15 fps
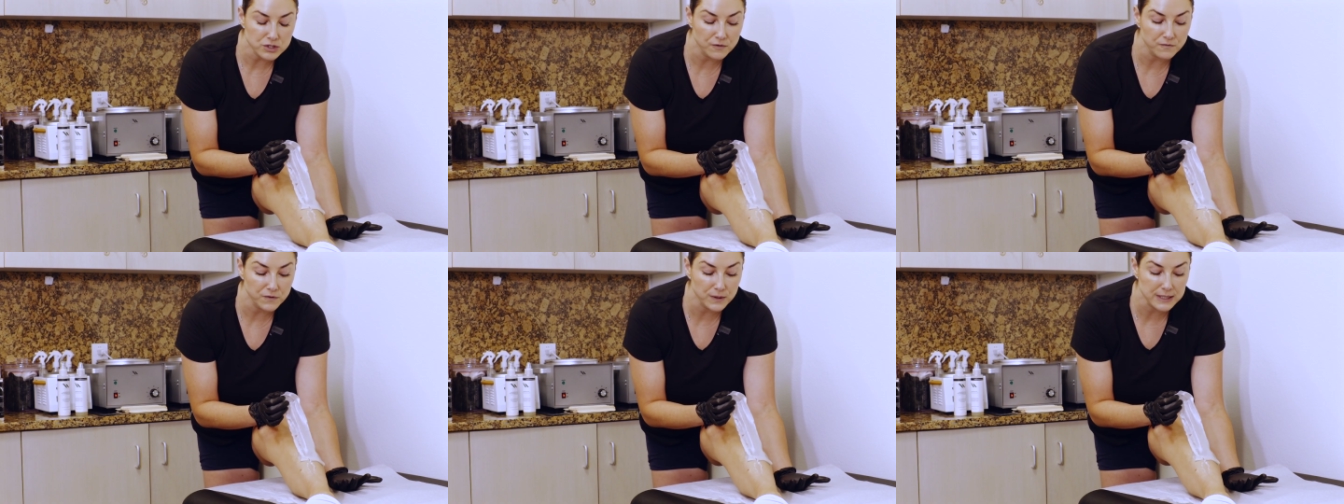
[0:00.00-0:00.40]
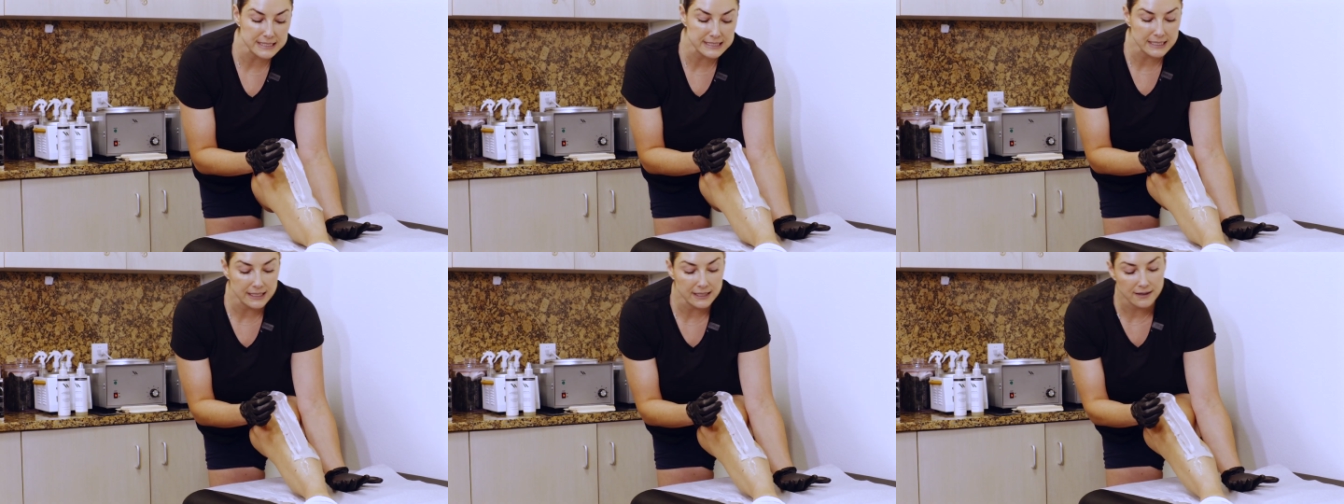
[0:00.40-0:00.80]
If you can
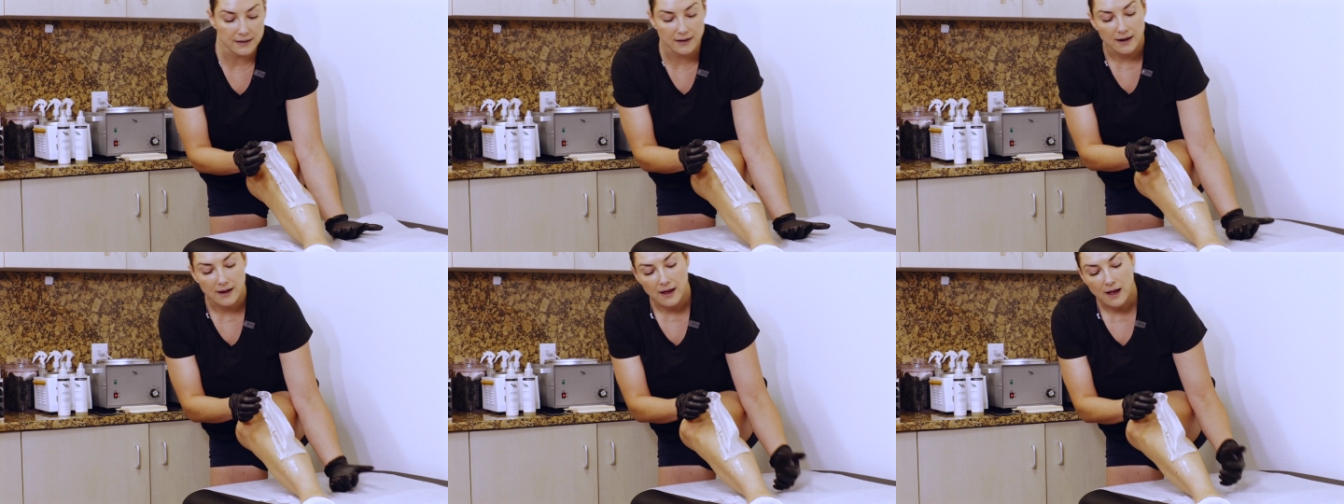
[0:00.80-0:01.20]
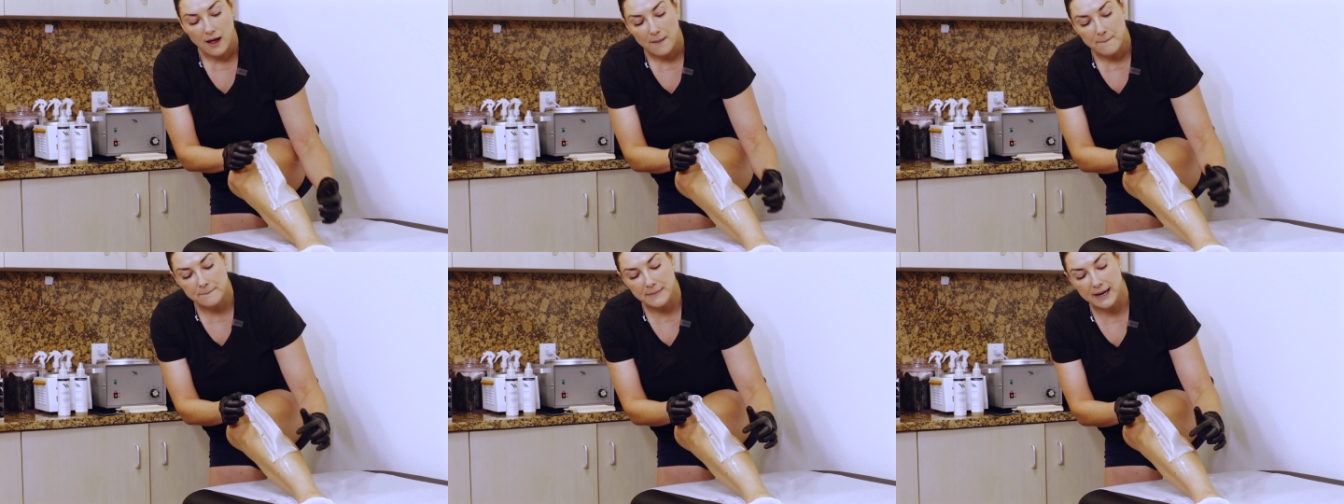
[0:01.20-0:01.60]
see here,
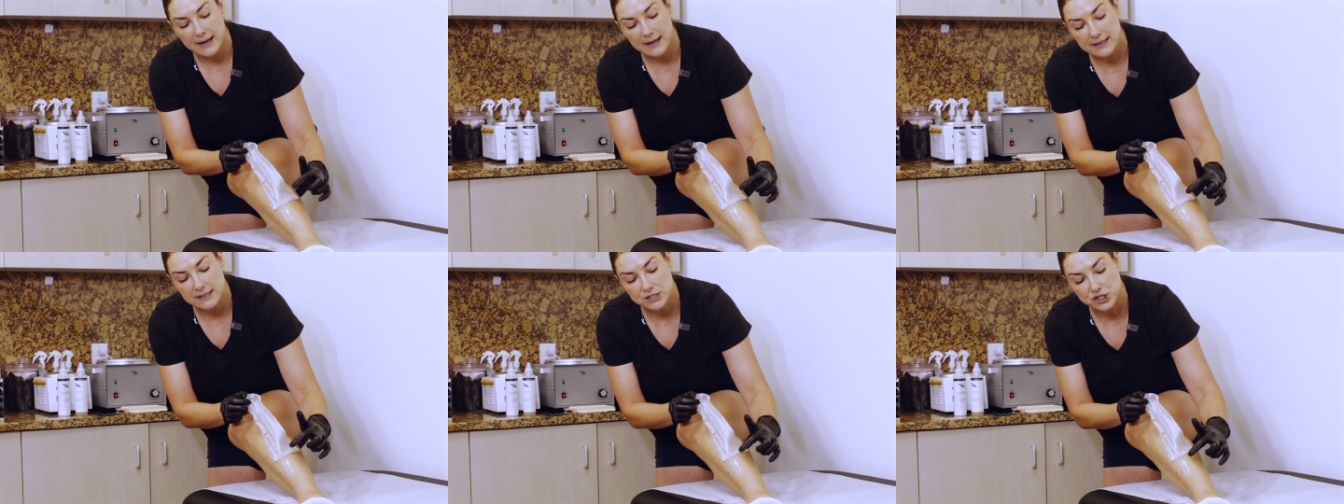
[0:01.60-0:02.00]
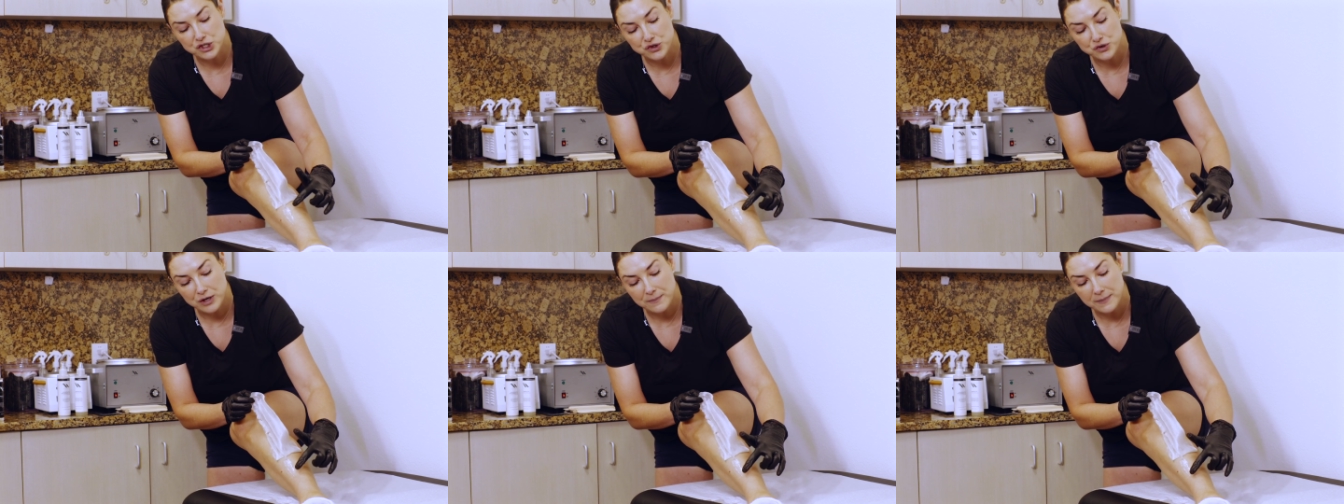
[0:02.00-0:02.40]
my
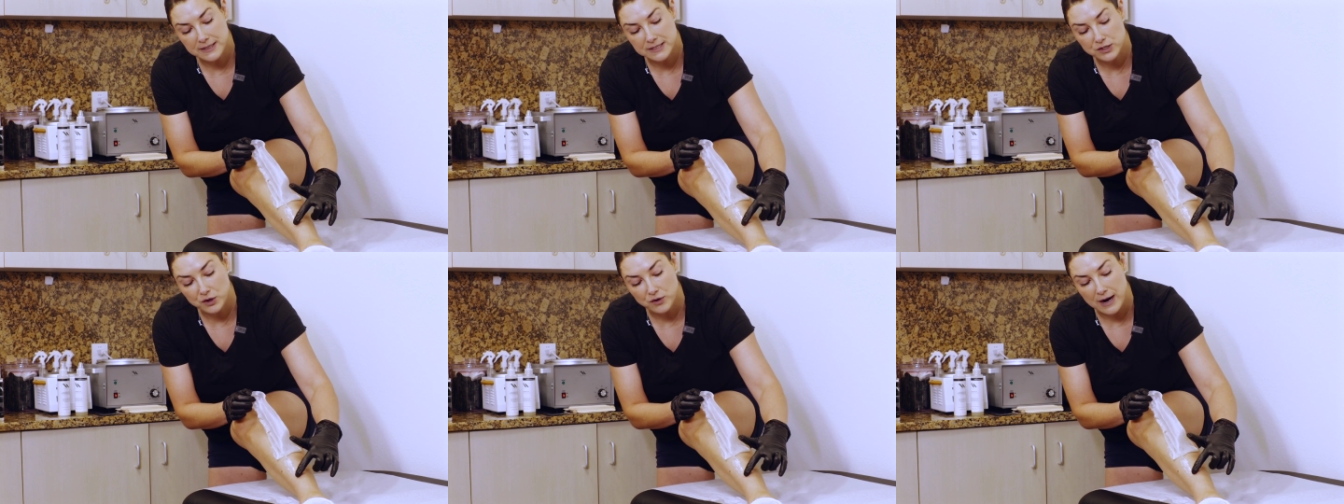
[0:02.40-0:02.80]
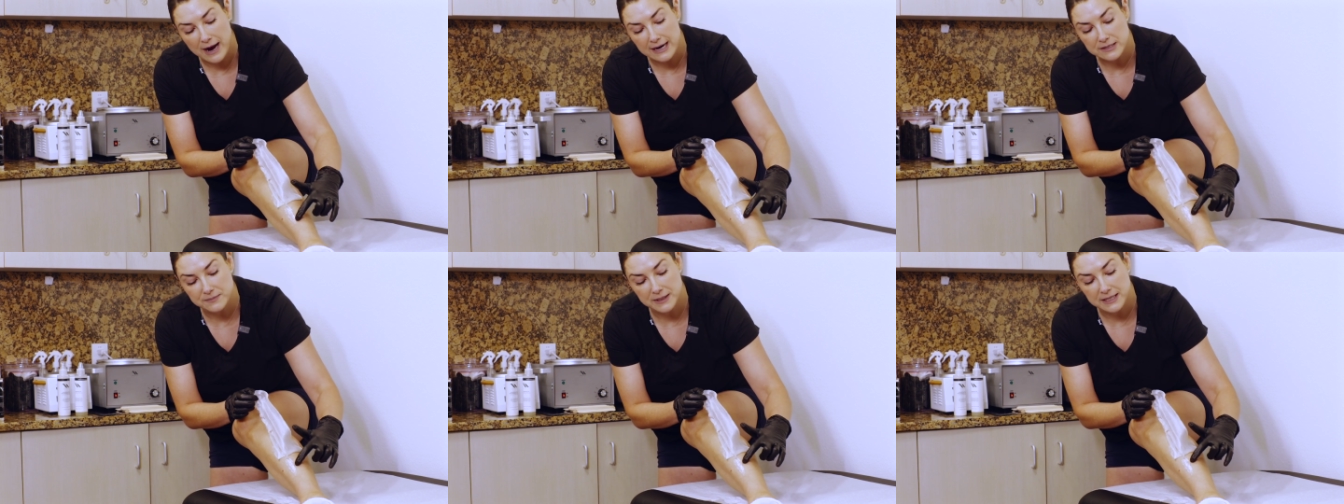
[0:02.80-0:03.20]
strip has
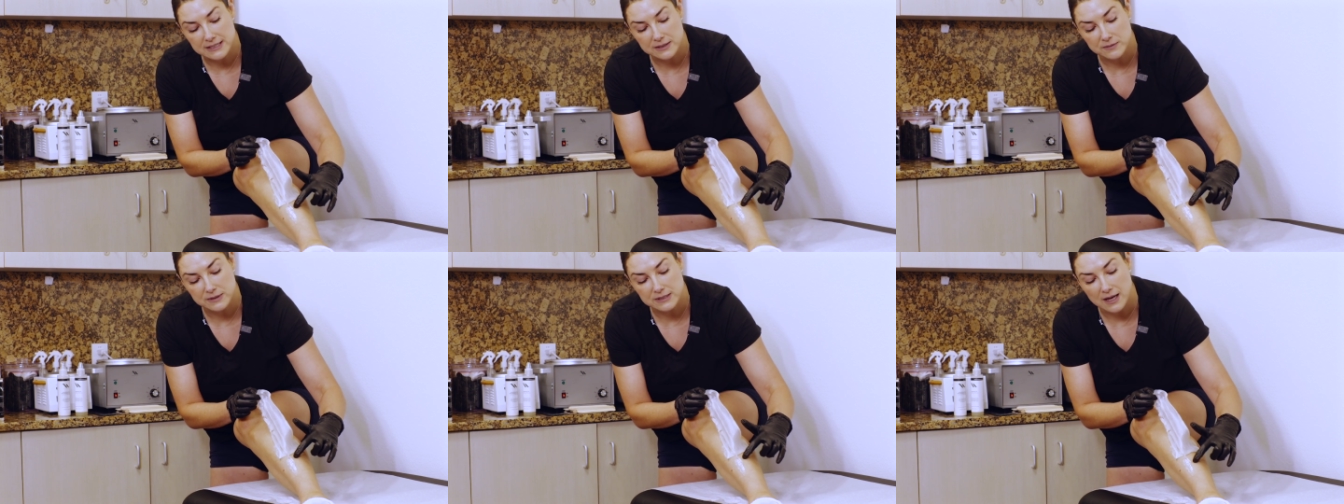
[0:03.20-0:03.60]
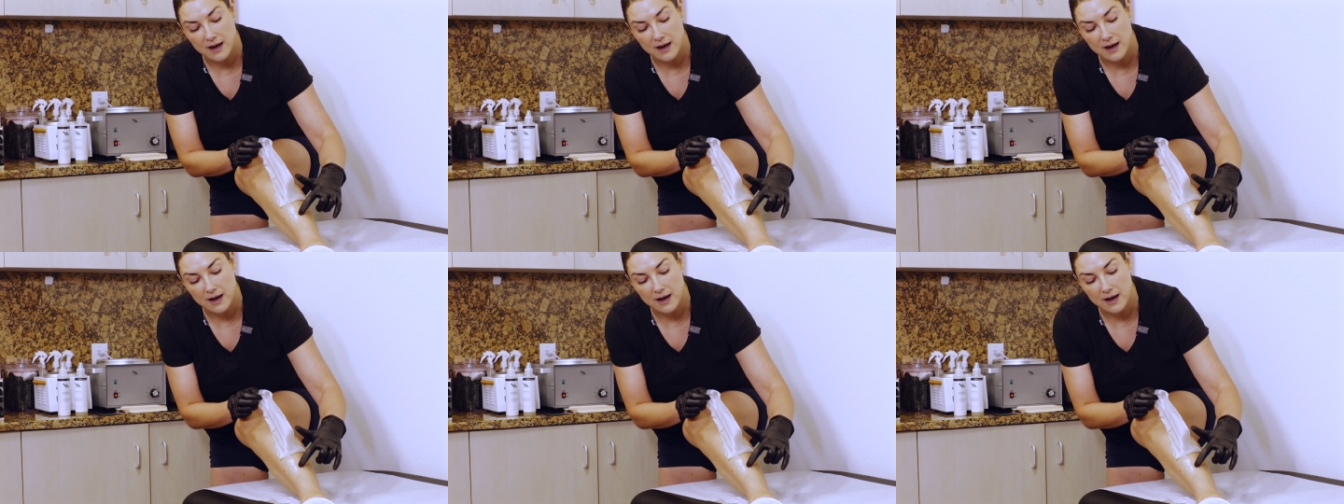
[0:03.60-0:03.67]
cracked because it was